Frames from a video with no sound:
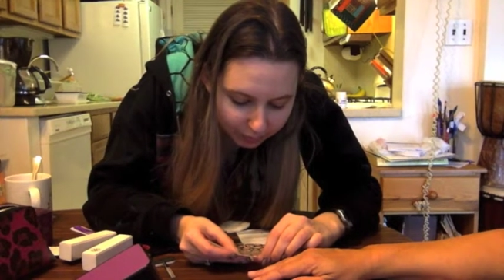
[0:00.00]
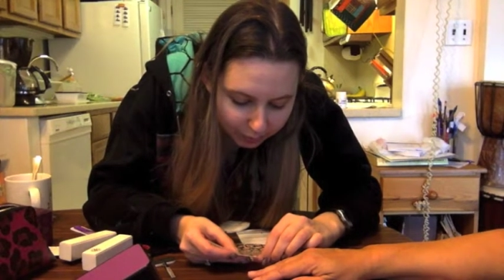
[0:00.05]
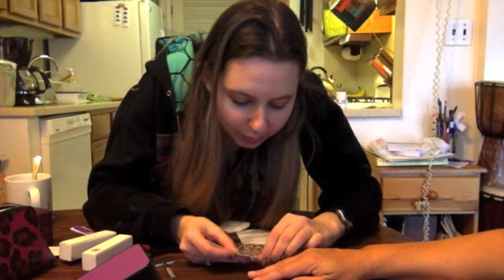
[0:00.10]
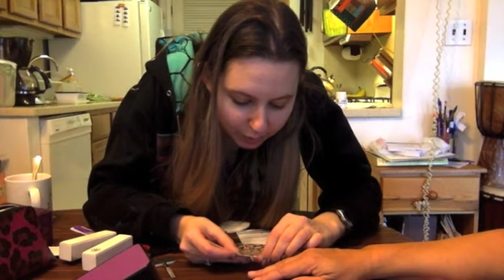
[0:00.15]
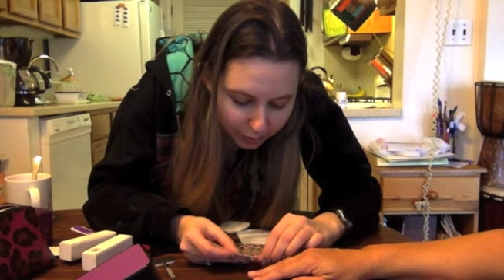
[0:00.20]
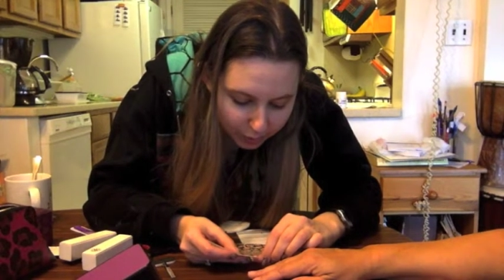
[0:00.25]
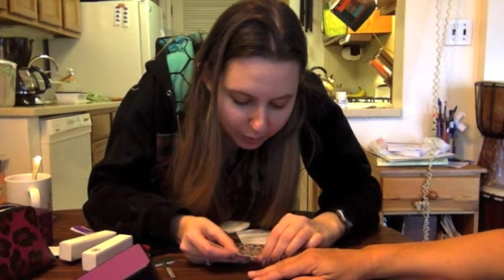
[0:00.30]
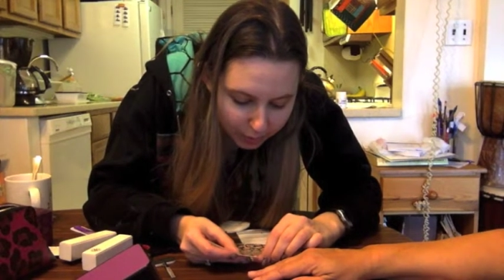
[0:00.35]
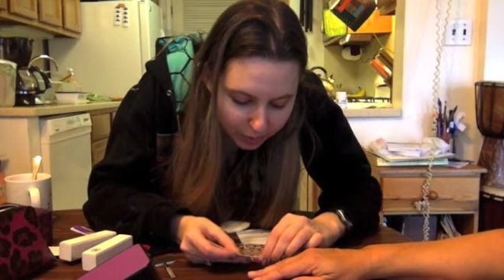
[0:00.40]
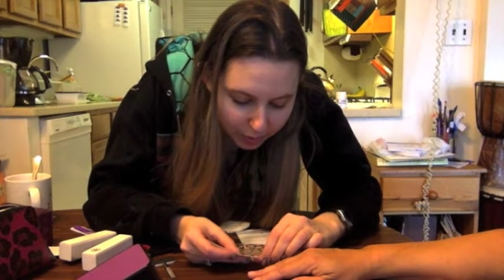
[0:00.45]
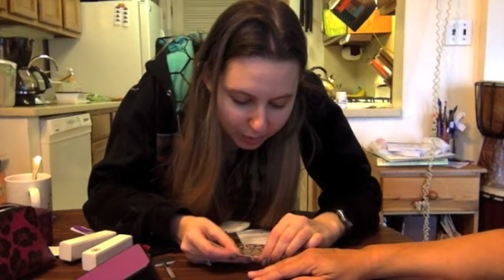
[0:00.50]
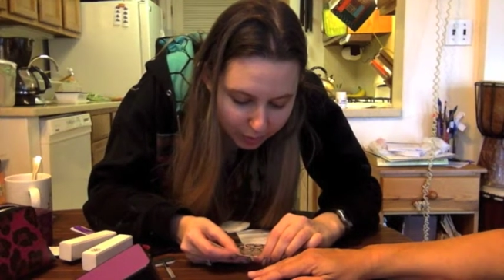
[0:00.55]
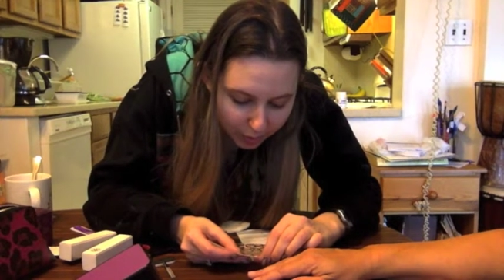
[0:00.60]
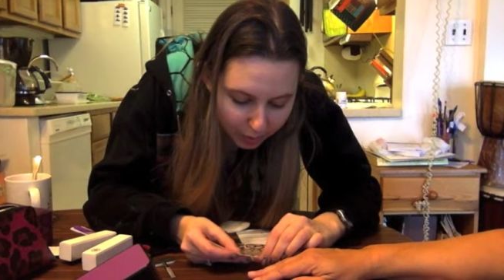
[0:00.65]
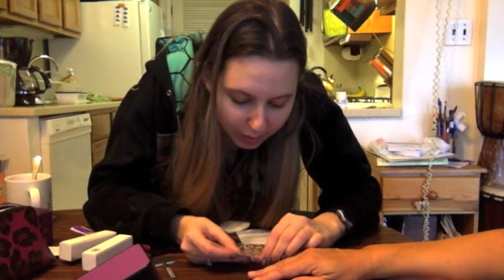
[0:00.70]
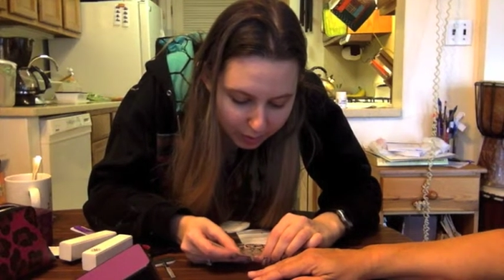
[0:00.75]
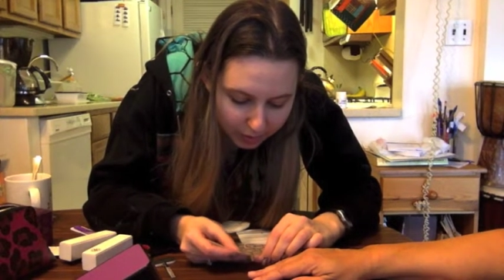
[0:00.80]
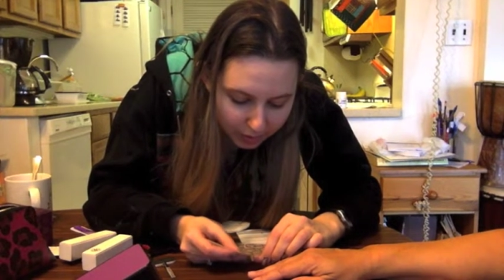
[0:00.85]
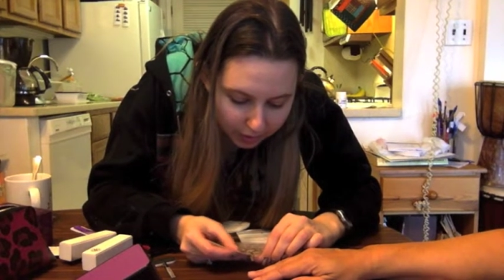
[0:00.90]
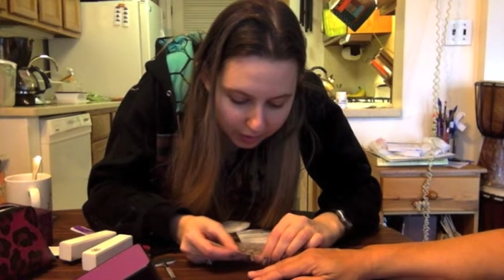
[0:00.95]
which makes wraps
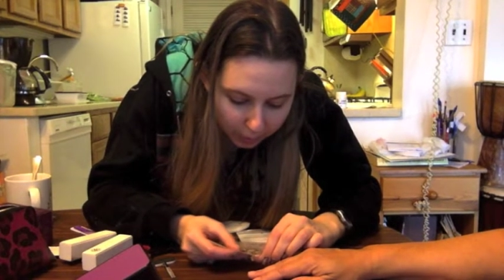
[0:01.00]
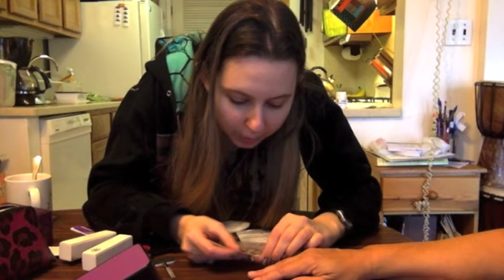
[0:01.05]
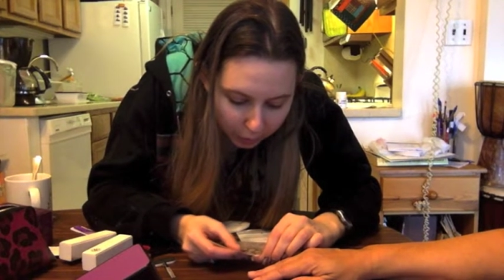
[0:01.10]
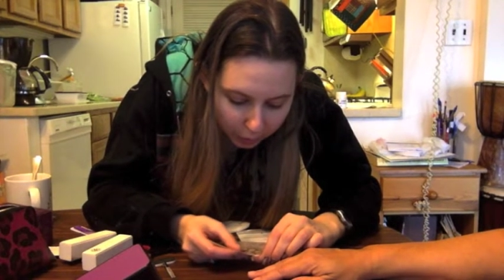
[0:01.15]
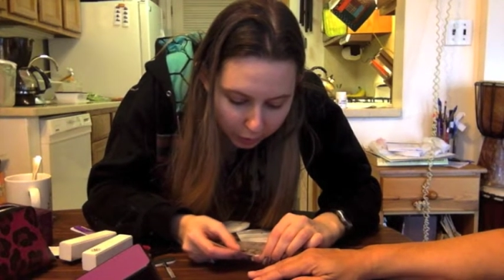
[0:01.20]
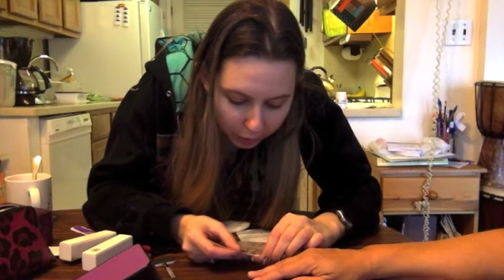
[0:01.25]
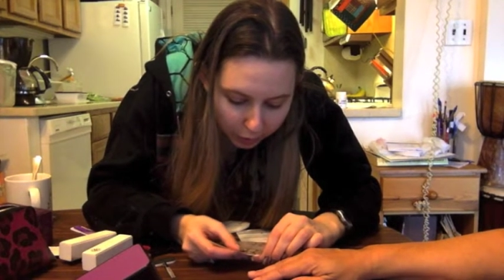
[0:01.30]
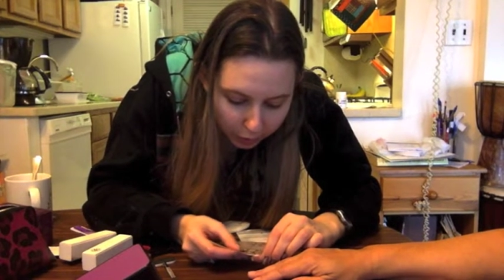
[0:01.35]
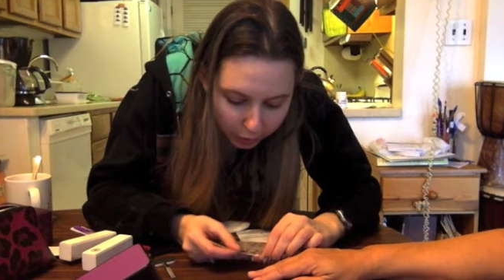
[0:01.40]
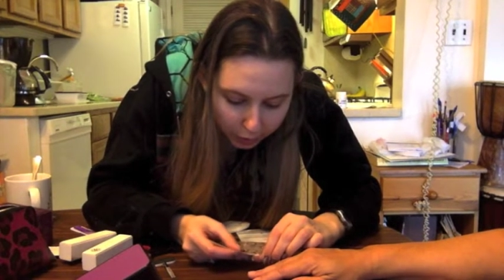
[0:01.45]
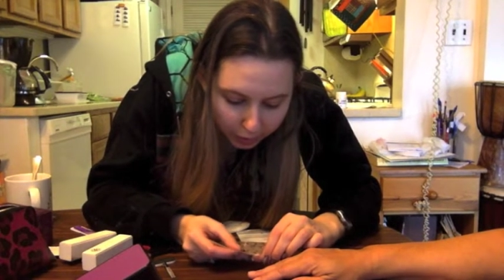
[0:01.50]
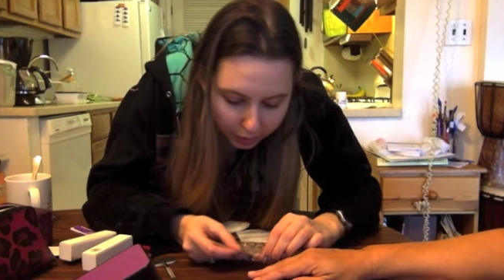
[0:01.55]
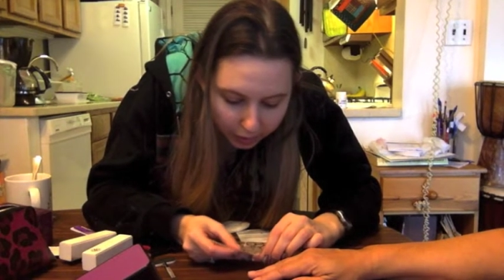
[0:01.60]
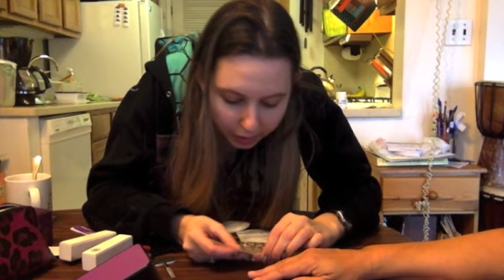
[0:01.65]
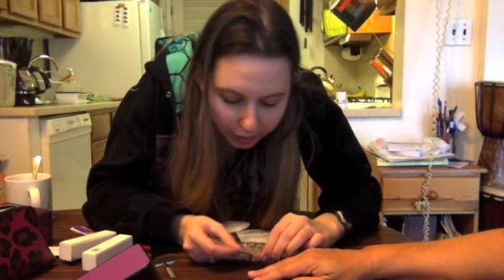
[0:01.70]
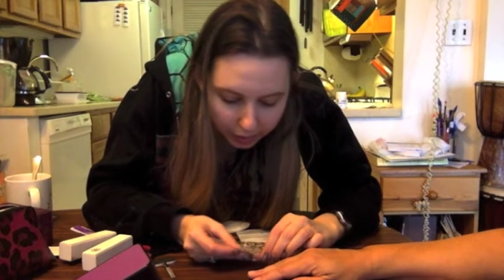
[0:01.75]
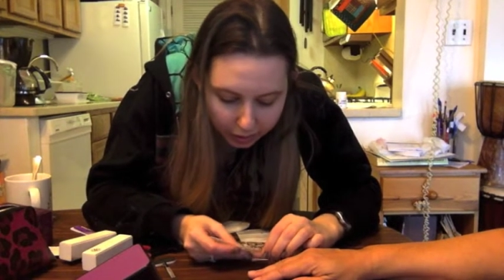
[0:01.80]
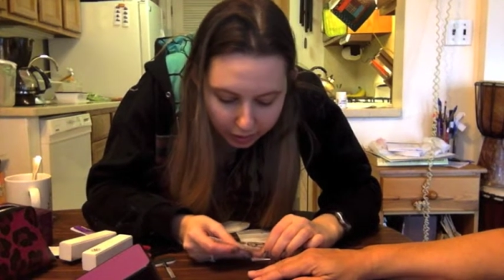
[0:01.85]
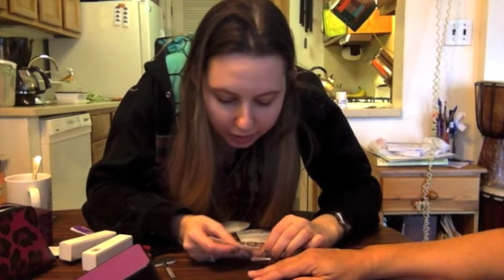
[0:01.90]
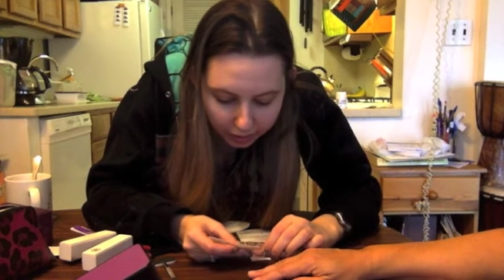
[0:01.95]
a little more
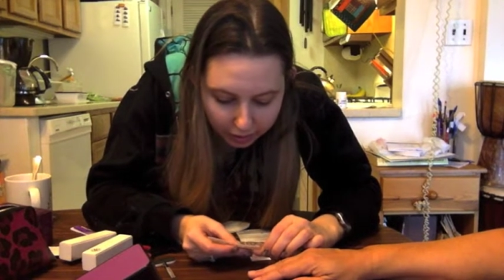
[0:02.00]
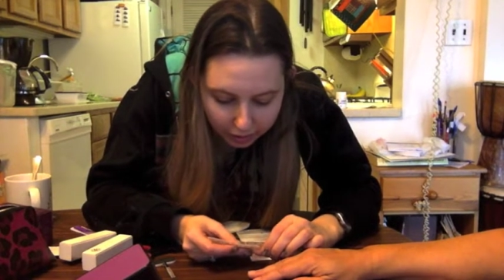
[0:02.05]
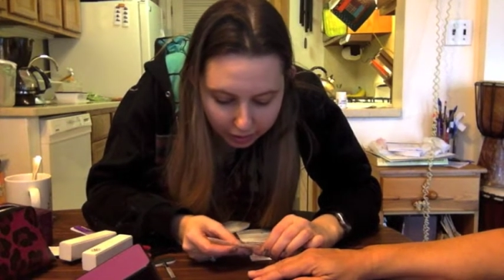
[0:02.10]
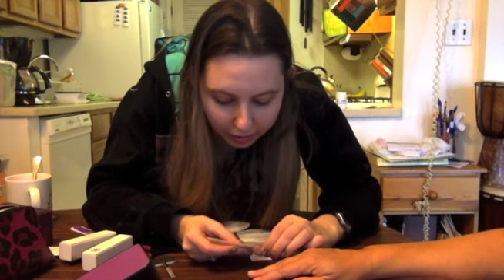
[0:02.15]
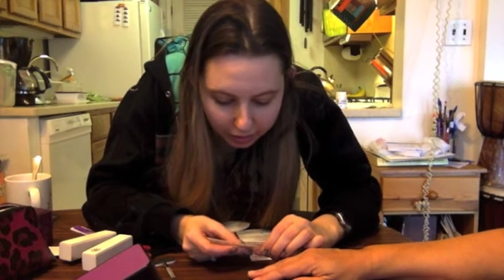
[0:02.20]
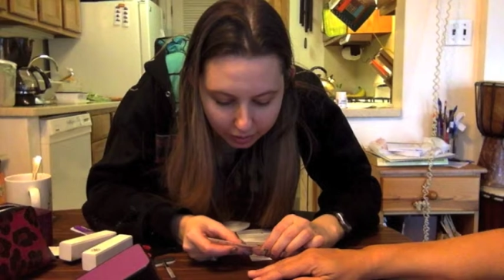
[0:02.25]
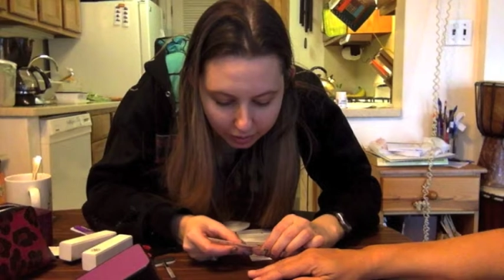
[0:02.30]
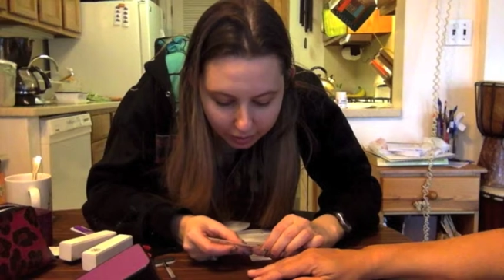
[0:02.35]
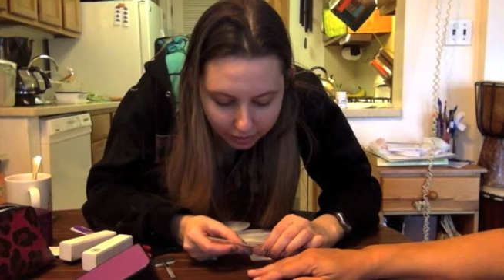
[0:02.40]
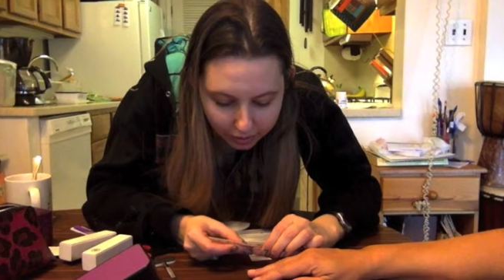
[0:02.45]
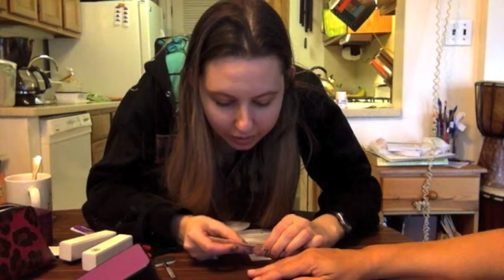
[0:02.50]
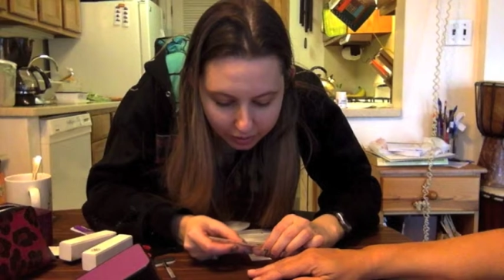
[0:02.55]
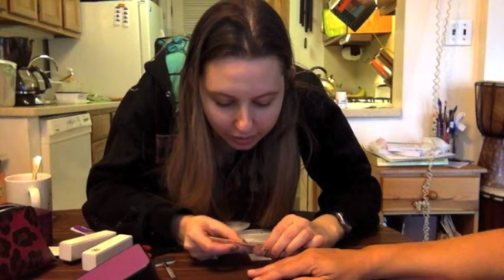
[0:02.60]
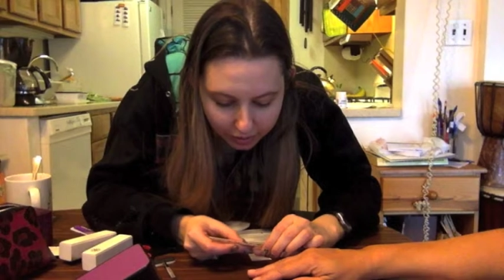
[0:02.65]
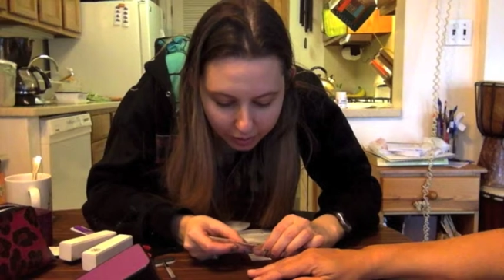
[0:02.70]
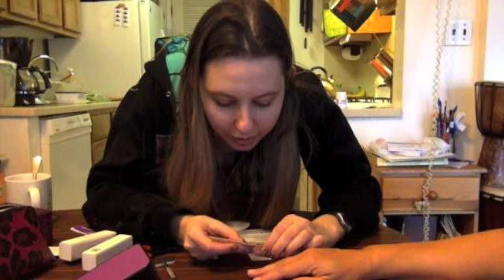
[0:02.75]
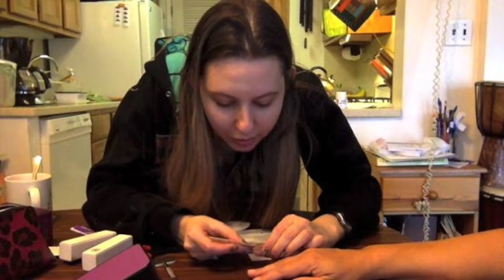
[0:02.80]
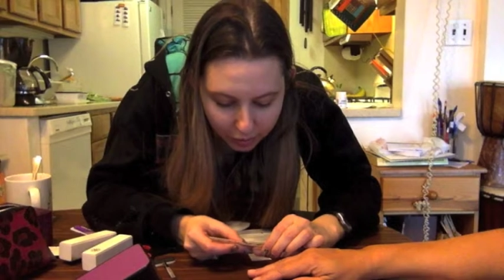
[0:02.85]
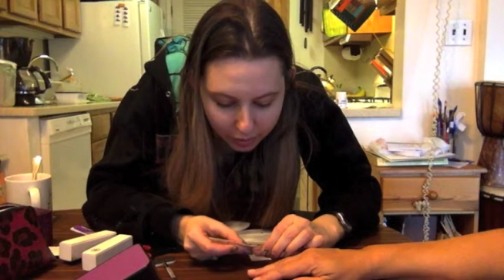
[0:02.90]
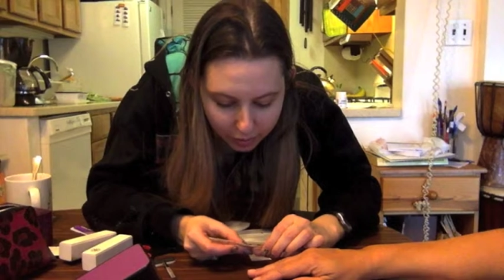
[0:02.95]
annoying because you have to
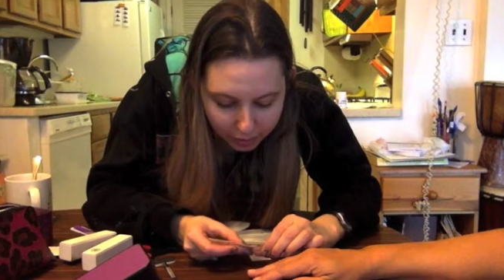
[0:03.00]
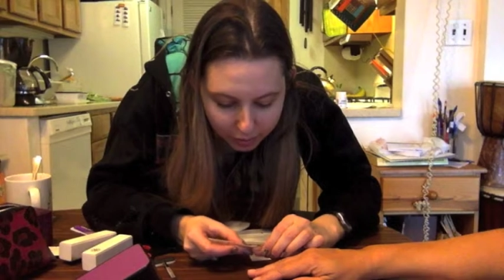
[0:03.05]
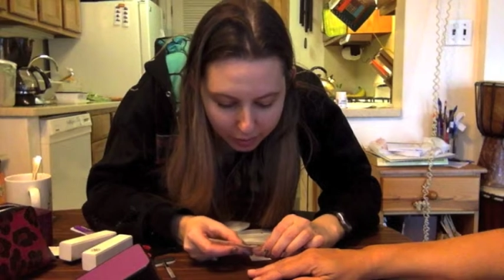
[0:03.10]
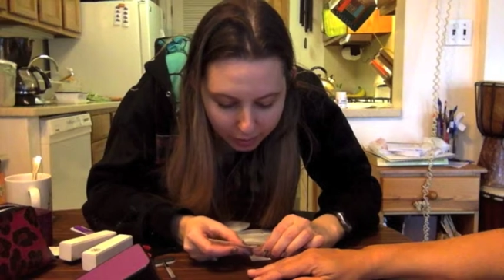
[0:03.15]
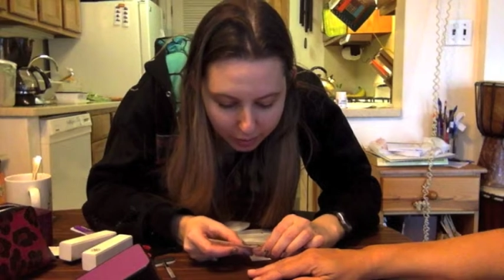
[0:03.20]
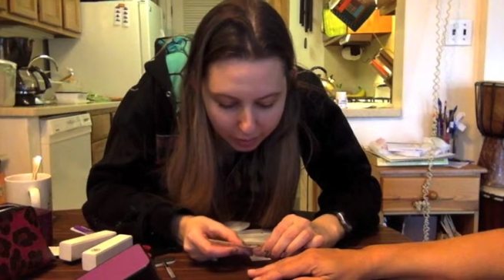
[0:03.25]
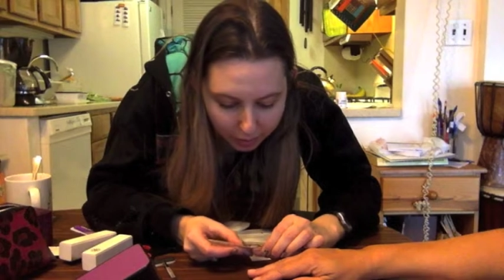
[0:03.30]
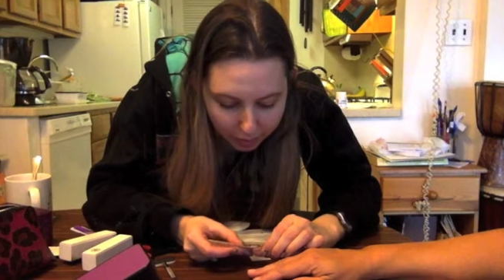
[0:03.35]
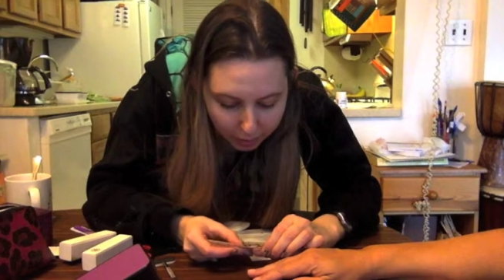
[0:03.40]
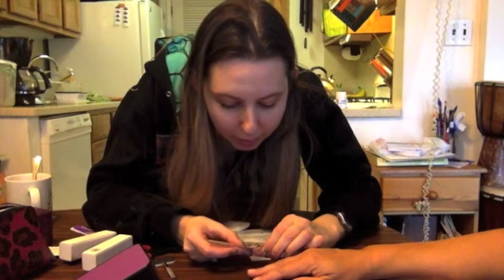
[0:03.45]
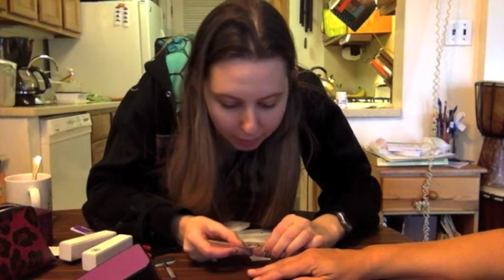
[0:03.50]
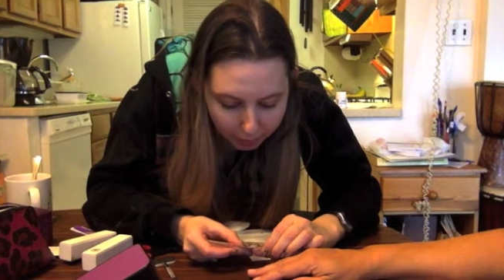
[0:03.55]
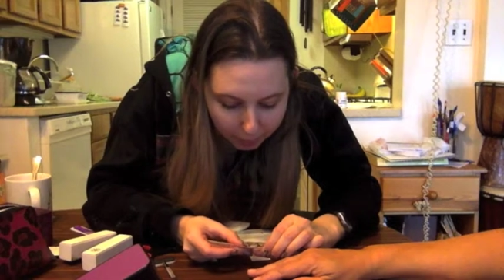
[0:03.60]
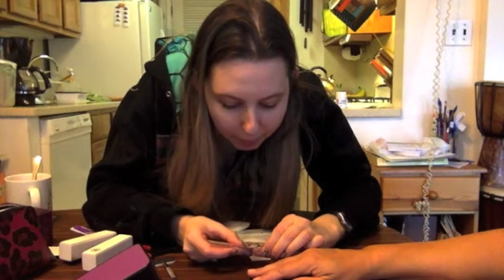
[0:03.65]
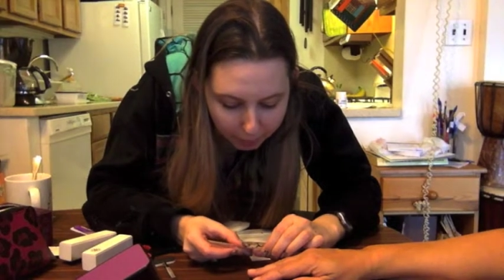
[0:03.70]
trim them.